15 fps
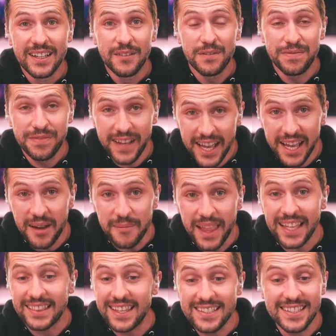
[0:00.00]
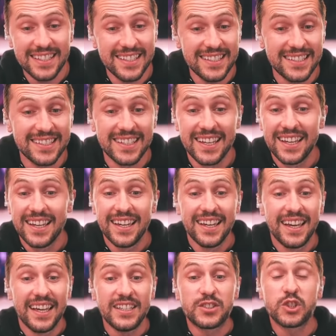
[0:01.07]
fam, like this is
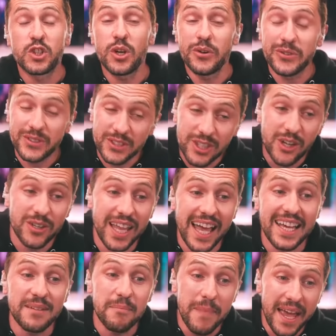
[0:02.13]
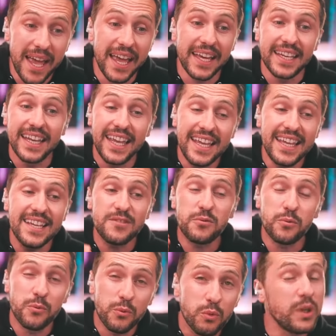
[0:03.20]
so so like man it gets
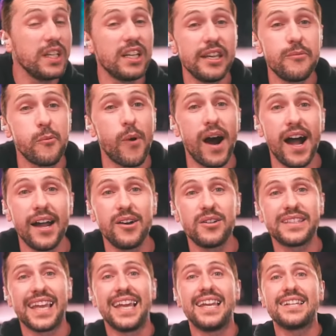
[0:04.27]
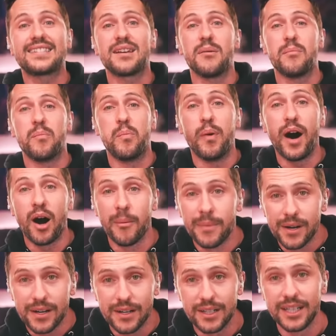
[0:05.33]
really wild and it's a
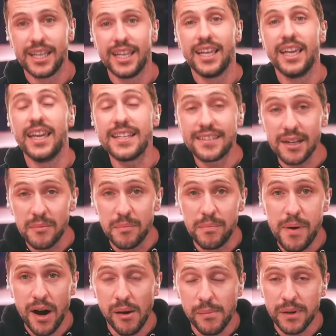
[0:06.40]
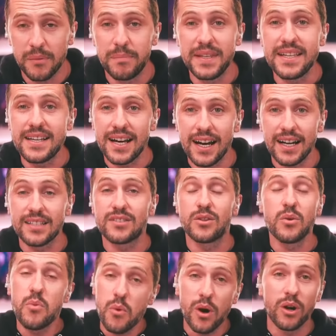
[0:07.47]
bummer it's a bummer because
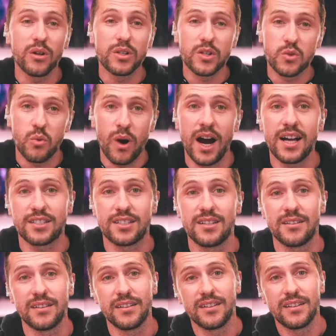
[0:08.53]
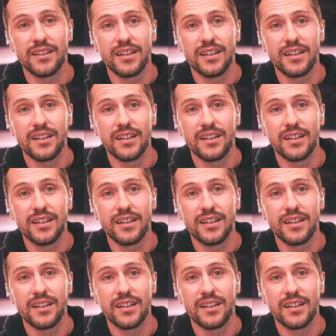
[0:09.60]
the world is watching